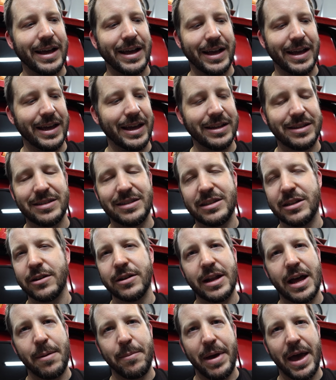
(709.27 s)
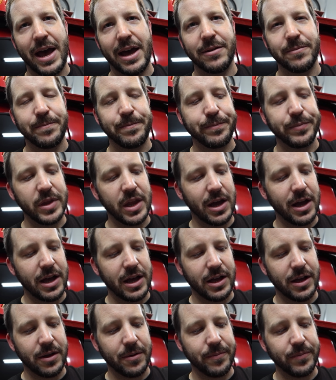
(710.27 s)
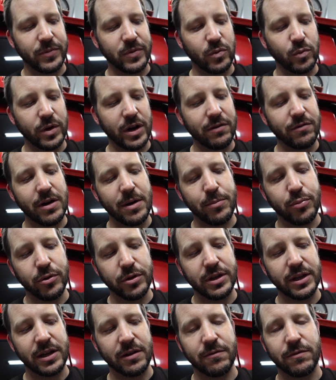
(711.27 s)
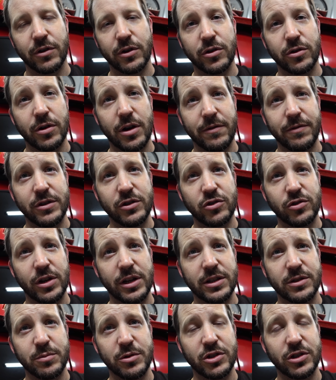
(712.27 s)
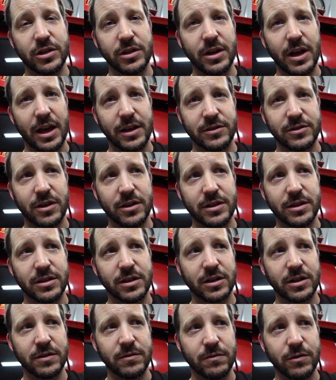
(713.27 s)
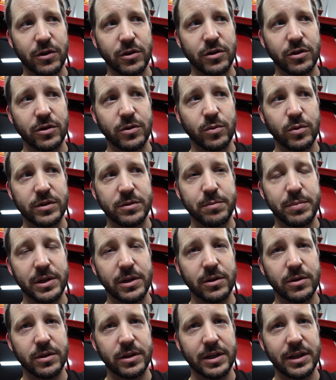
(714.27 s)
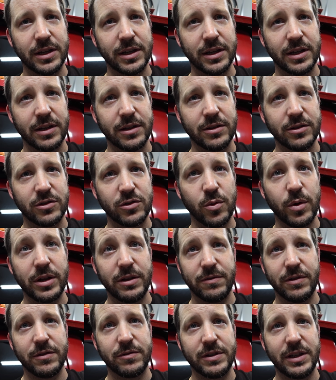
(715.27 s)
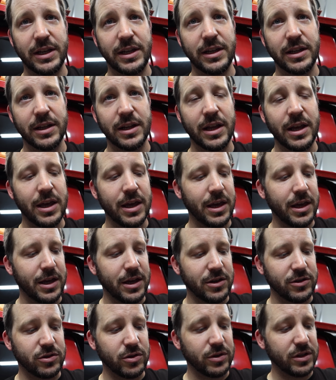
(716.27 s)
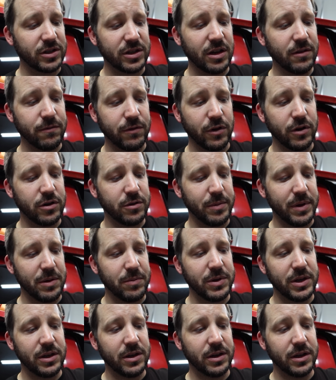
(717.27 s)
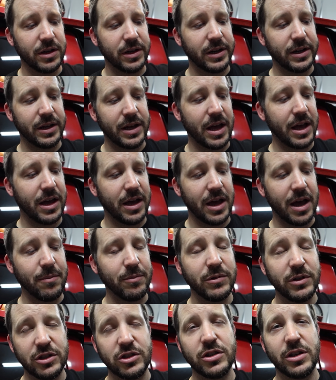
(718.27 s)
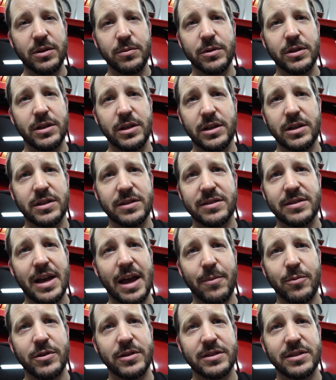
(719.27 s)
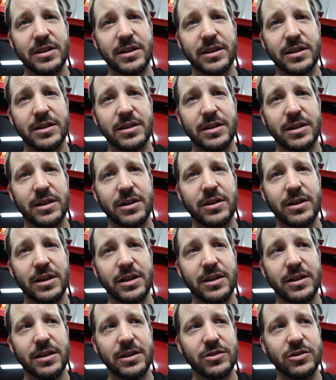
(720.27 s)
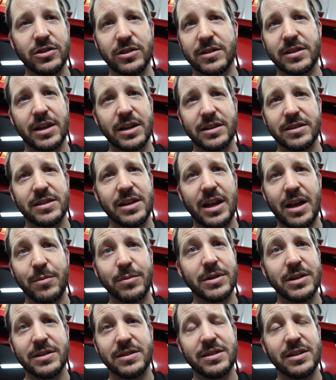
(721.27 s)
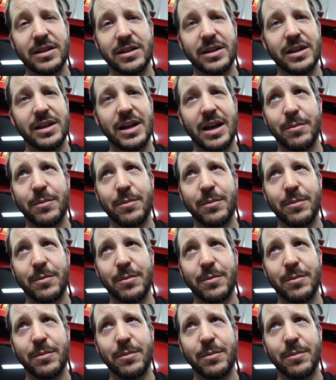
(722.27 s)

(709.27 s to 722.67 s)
It's still not bad. Whenever I pulled the converter off this transmission, I saw that the converter was built in 2015. So this converter may be good. I'm legitimately gonna slap this thing in there, and just like I said, I'm gonna send it.